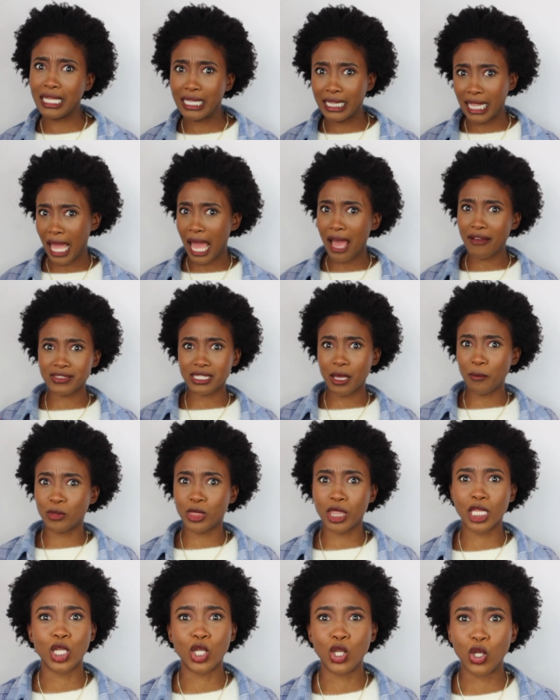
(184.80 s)
they have
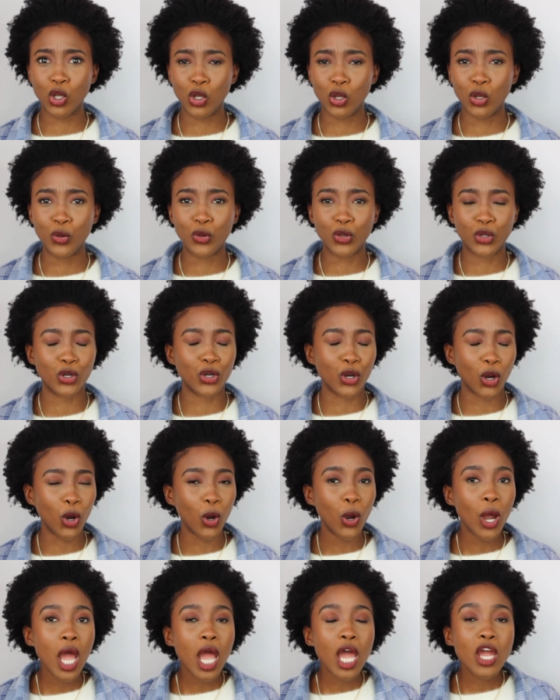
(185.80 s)
something new, you
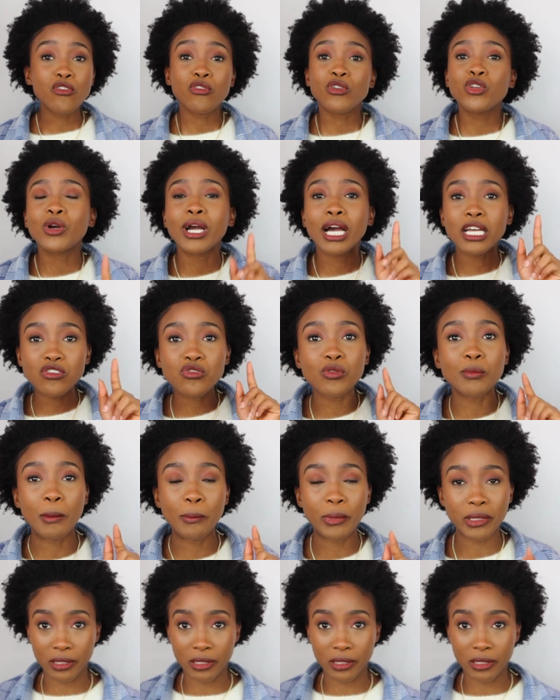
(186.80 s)
know. You guys remember